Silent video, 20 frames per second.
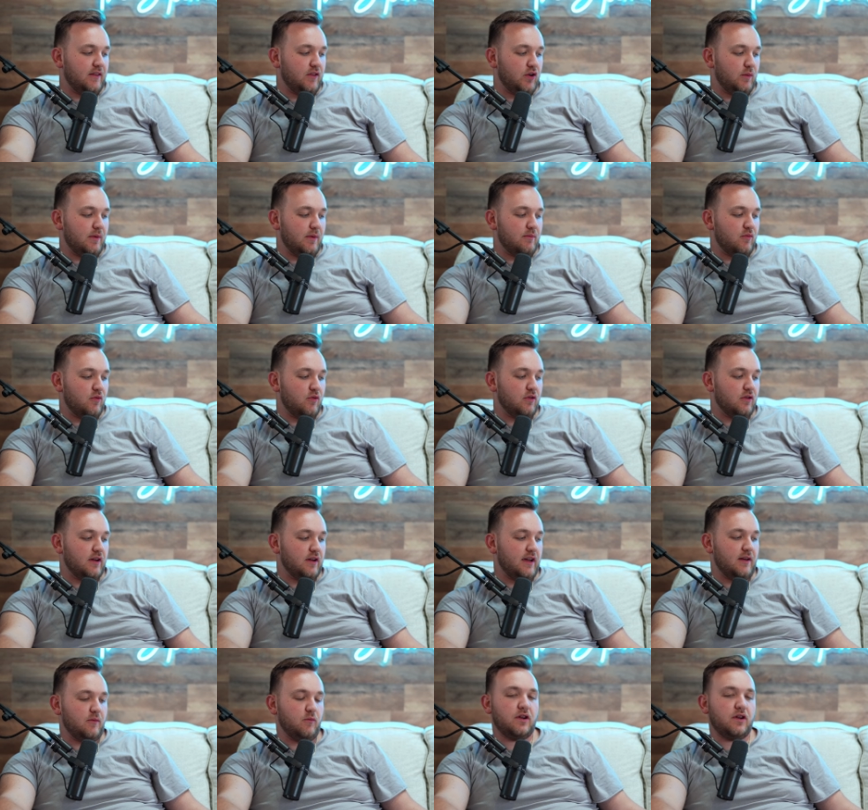little bit more,
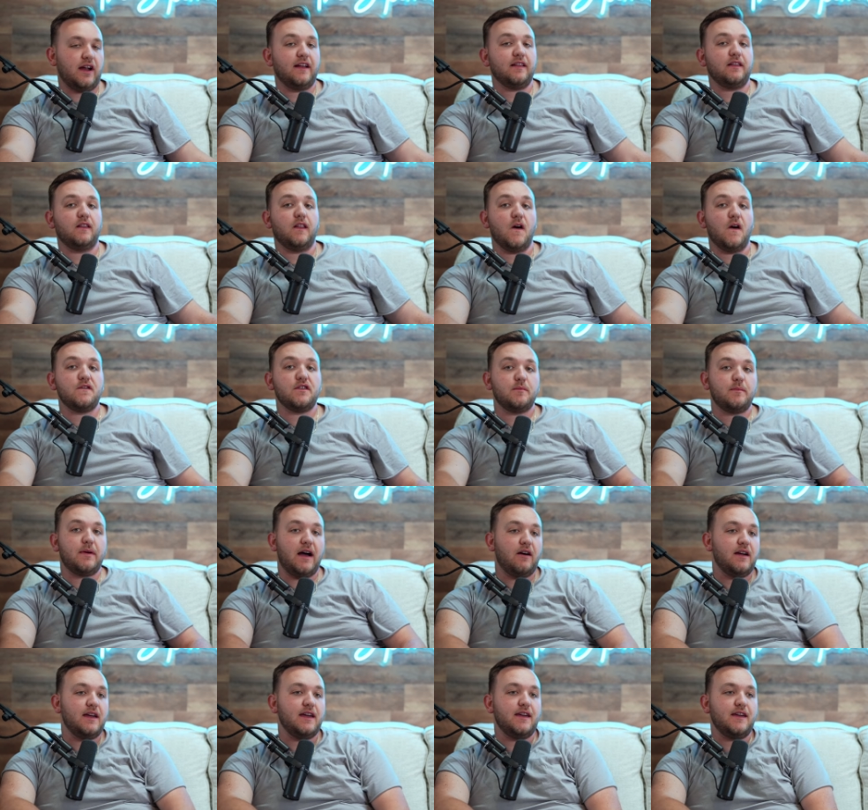and what I love
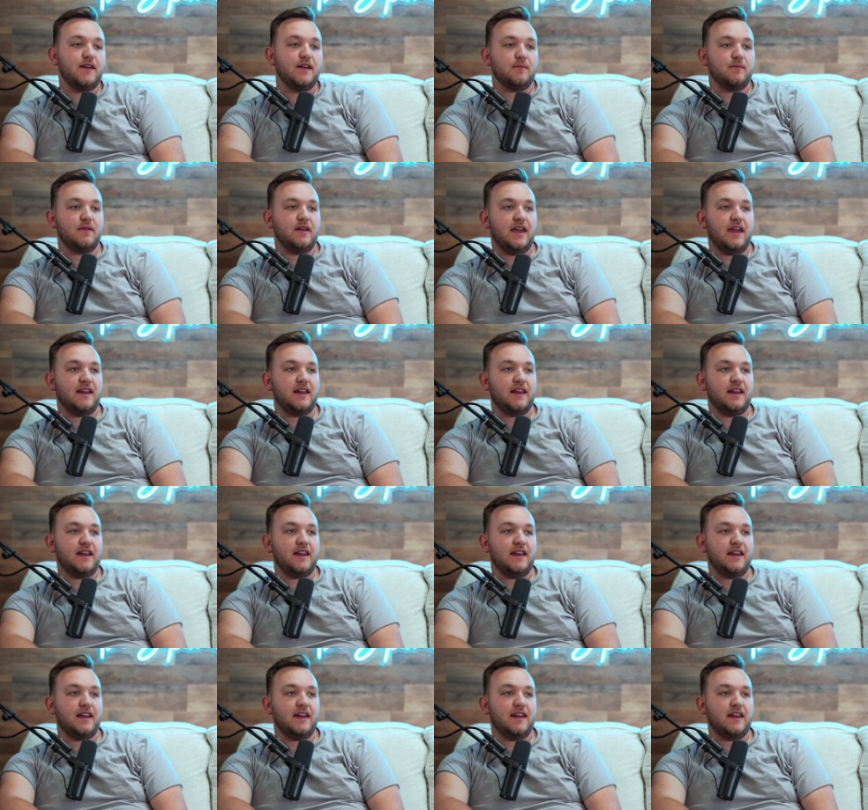about him,